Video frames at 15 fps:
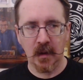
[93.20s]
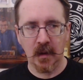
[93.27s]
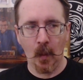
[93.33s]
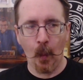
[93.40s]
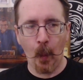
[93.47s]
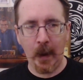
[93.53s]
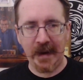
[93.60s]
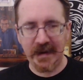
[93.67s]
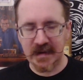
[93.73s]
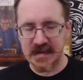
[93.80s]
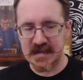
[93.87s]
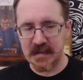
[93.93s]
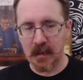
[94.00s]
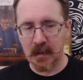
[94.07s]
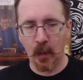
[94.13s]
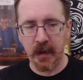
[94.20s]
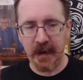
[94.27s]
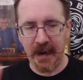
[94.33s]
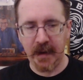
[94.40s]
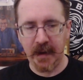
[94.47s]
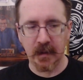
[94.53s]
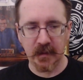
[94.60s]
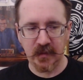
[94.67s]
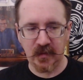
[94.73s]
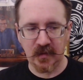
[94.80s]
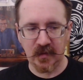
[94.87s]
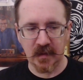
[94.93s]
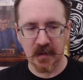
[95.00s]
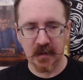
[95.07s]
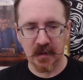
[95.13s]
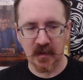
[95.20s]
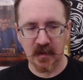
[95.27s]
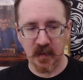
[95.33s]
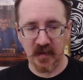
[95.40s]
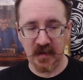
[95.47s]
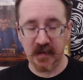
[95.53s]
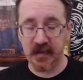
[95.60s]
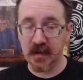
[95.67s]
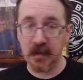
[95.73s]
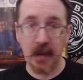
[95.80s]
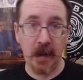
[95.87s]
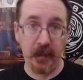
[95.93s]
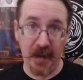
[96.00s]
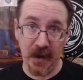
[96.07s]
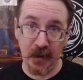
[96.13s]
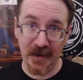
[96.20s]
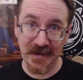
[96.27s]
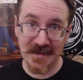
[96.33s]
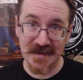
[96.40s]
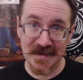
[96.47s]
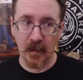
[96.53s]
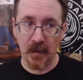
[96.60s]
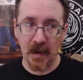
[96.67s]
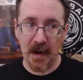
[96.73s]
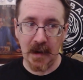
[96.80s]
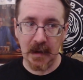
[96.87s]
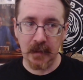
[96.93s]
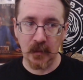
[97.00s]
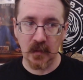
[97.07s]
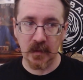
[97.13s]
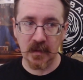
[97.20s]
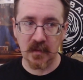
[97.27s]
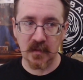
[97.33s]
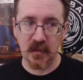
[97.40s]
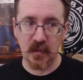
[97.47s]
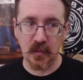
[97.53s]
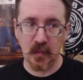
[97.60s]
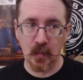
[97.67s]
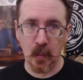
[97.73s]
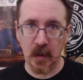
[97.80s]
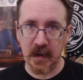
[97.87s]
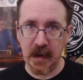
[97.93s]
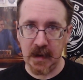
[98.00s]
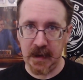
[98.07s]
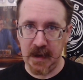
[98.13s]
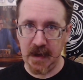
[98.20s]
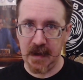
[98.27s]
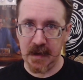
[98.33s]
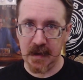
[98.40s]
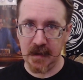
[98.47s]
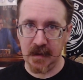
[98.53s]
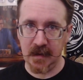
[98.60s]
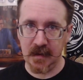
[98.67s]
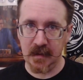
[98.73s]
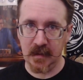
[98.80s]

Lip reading: when it's someone else, specifically my parents, I am going to do what I can